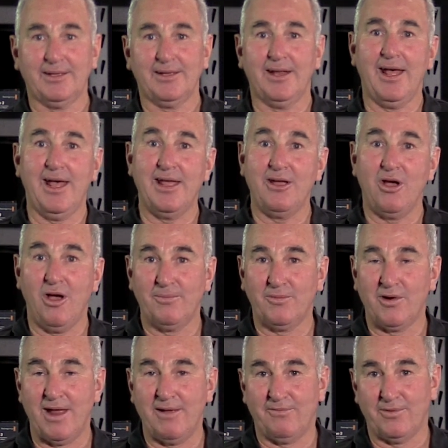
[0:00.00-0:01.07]
G'day,
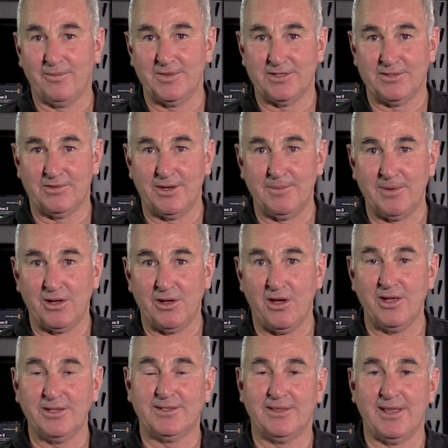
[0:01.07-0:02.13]
I'm Grant from the Streaming
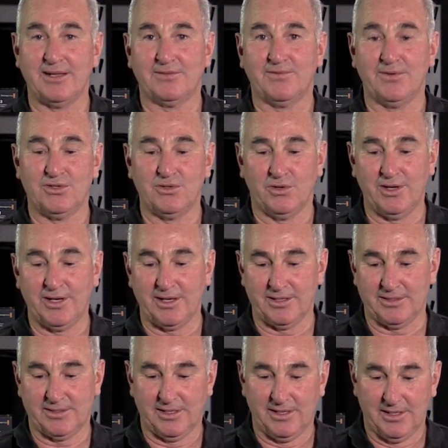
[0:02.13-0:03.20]
Guys. Thanks for joining
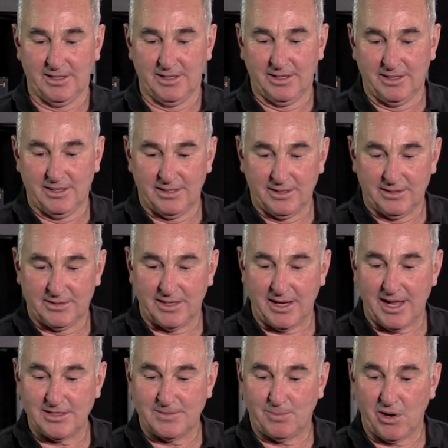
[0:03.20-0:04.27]
us.
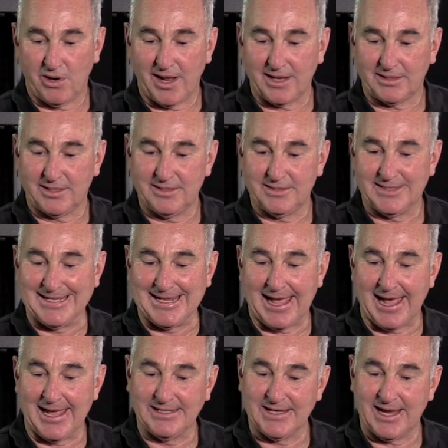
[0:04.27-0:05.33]
Today's product is the
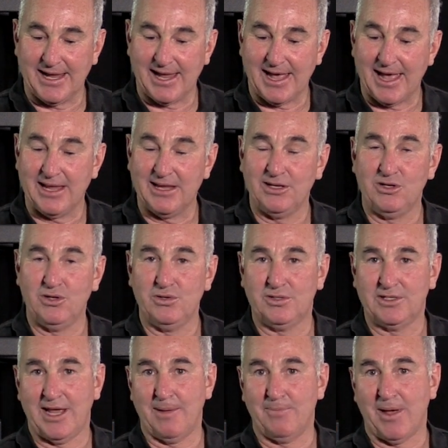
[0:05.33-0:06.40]
AJA
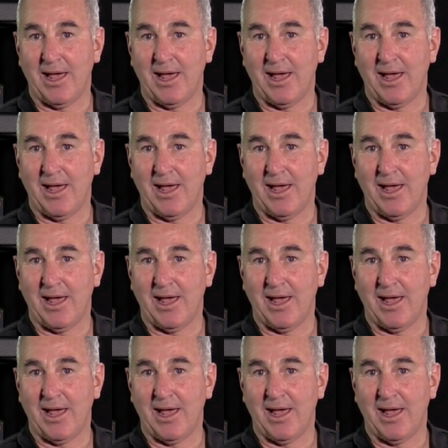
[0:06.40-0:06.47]
UTAP